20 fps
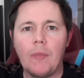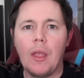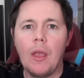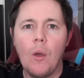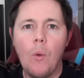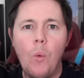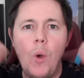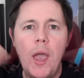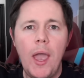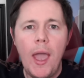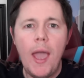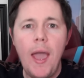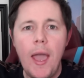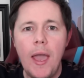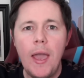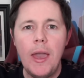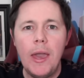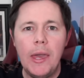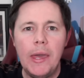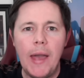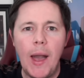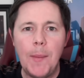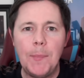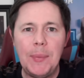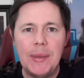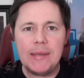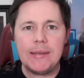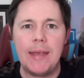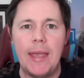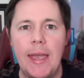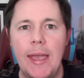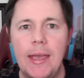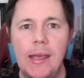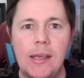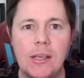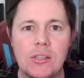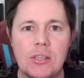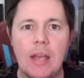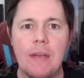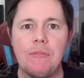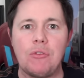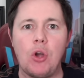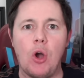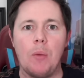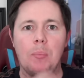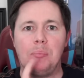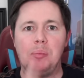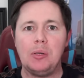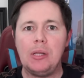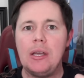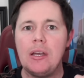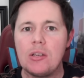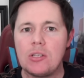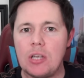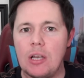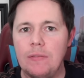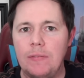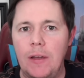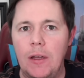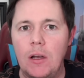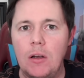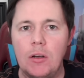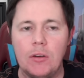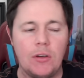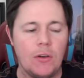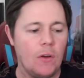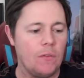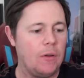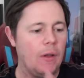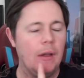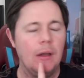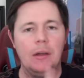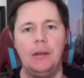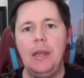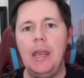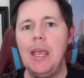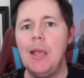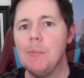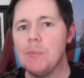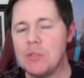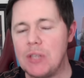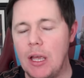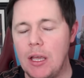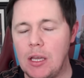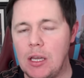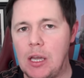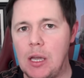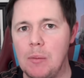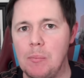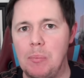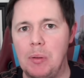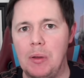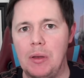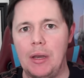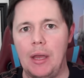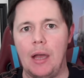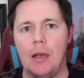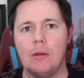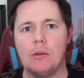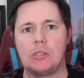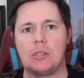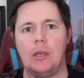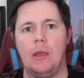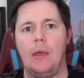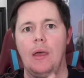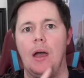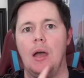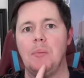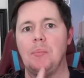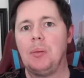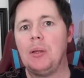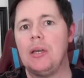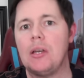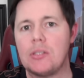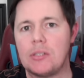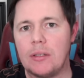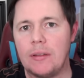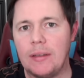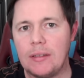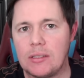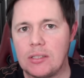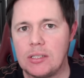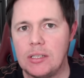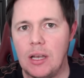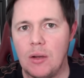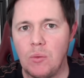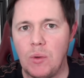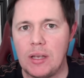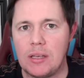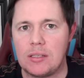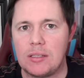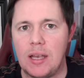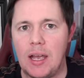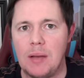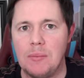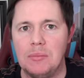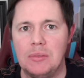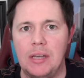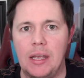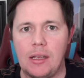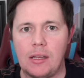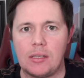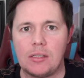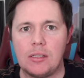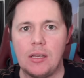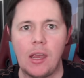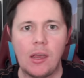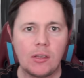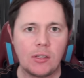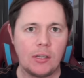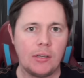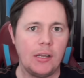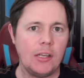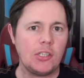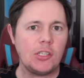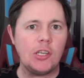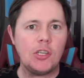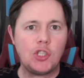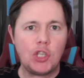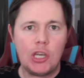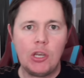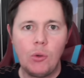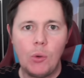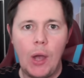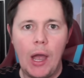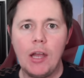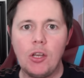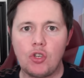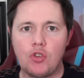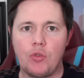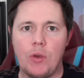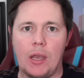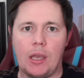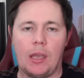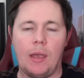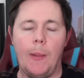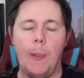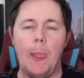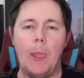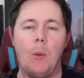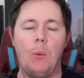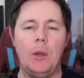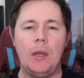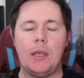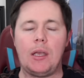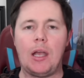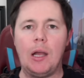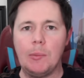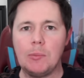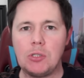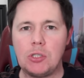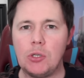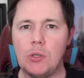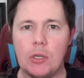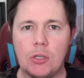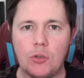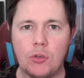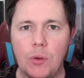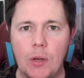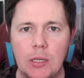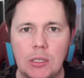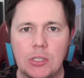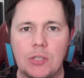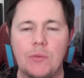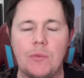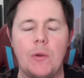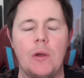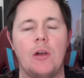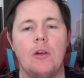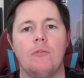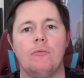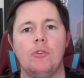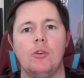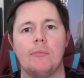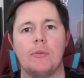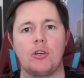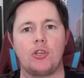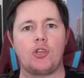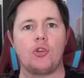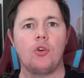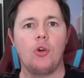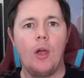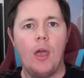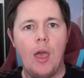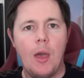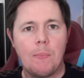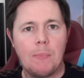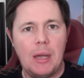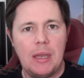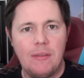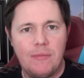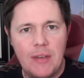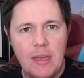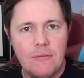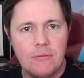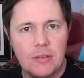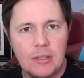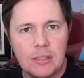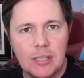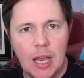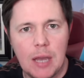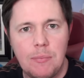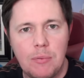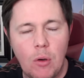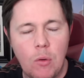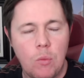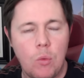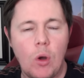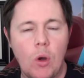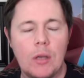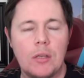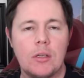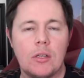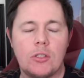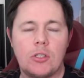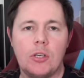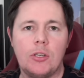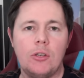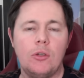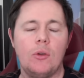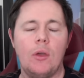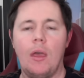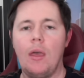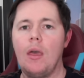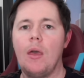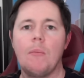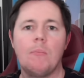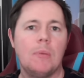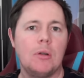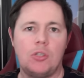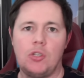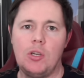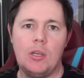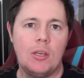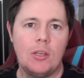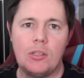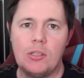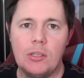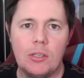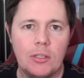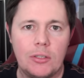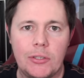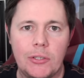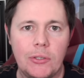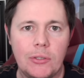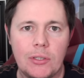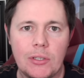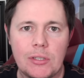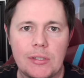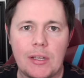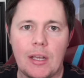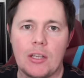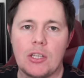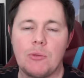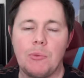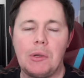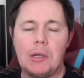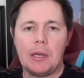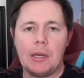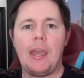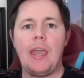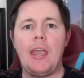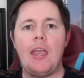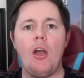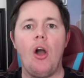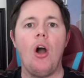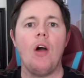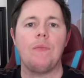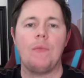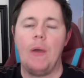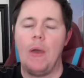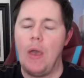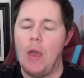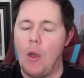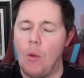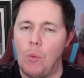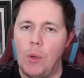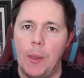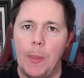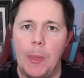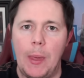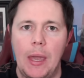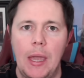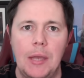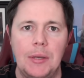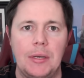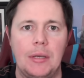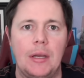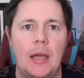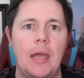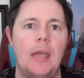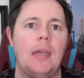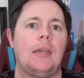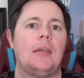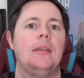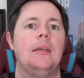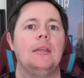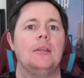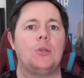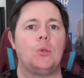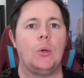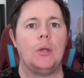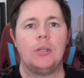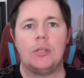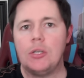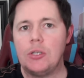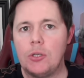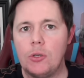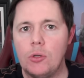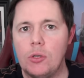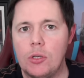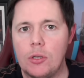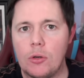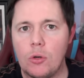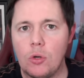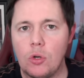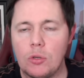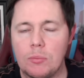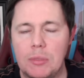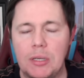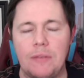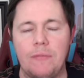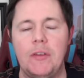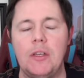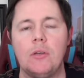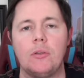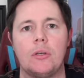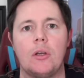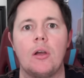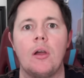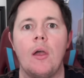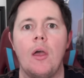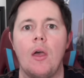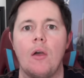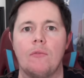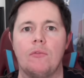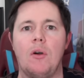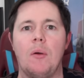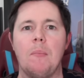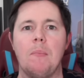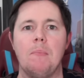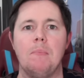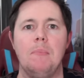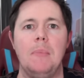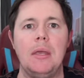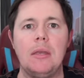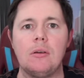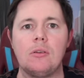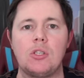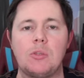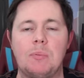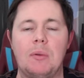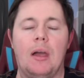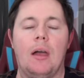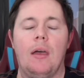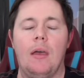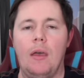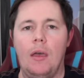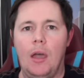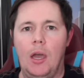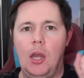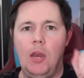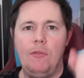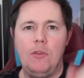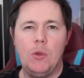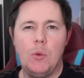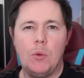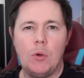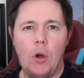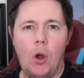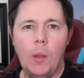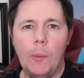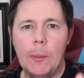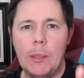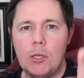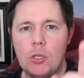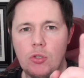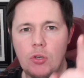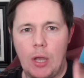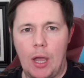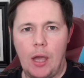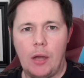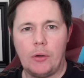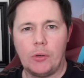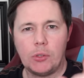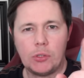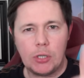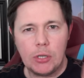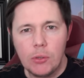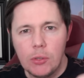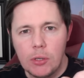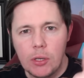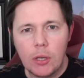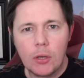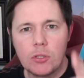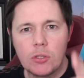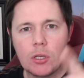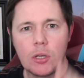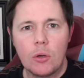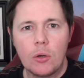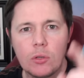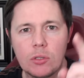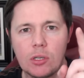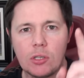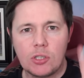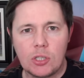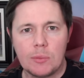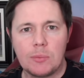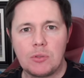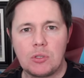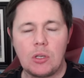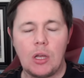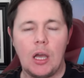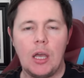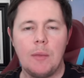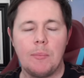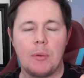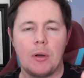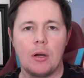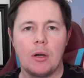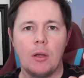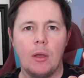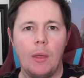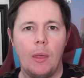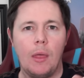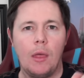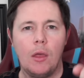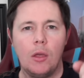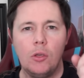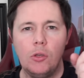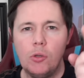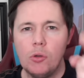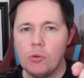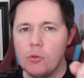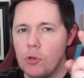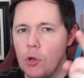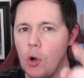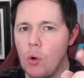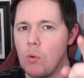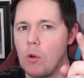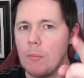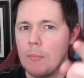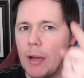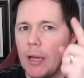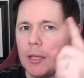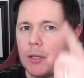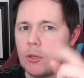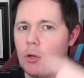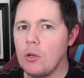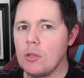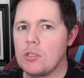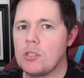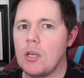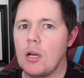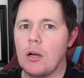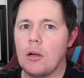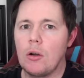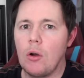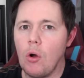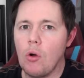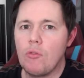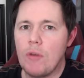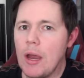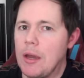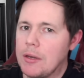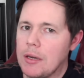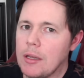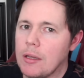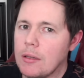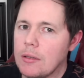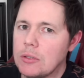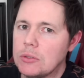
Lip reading: Well, hey, happy days! I've got players I've heard of, names I can pronounce, and players I'd like to see at West Ham next season. It's the Geo hat trick when it comes to a transfer rumour show. My favourite type of one to do. Much easier to discuss. And we're going to kick it off with Hayden Hackney, the 22-year-old midfielder from Middlesbrough. And if you were on this channel 2 years ago as a subscriber, you'll know what my thoughts are already.